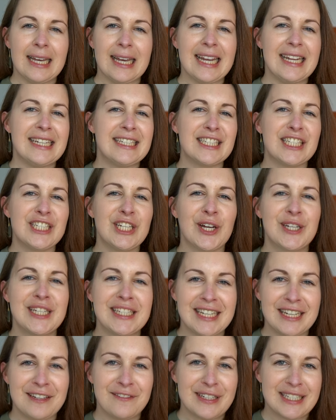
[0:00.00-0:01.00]
is not
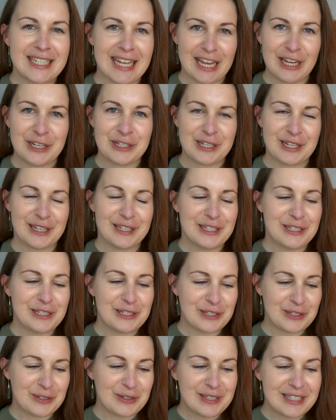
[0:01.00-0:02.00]
an invitation
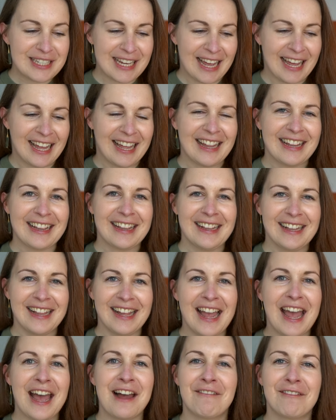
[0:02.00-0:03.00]
to tell
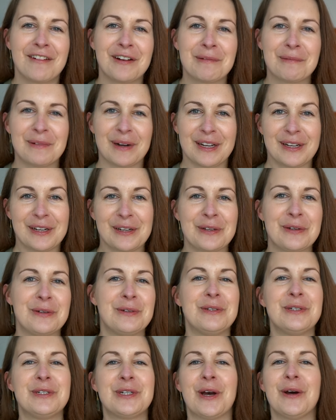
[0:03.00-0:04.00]
everyone who
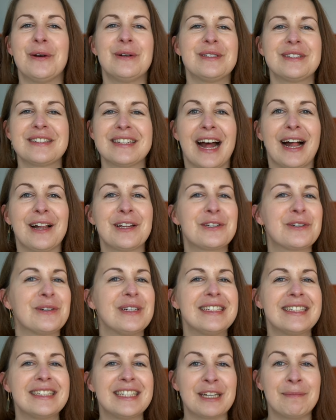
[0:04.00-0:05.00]
shows
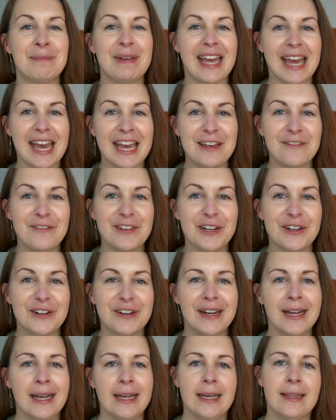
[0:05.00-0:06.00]
altruistic behavior
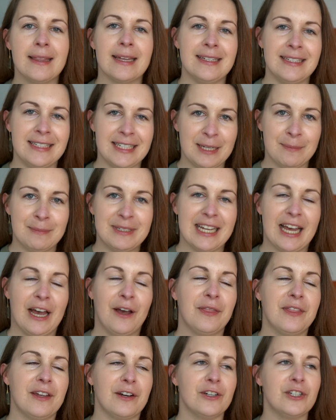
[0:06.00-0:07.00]
that deep
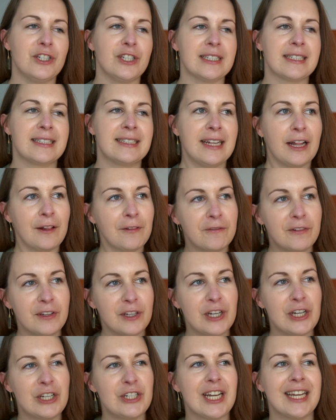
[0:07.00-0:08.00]
down they're just
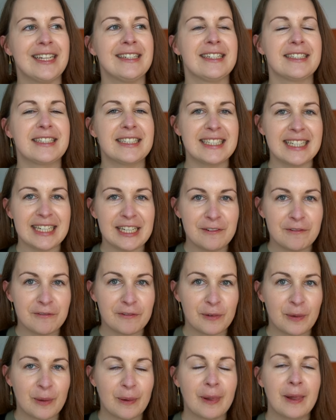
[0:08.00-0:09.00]
selfish and
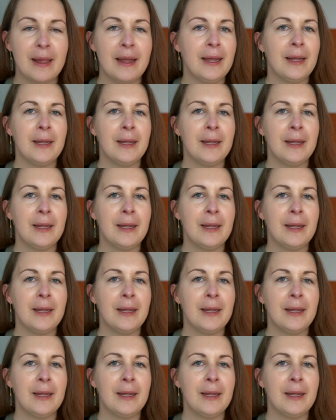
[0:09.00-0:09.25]
deceitful.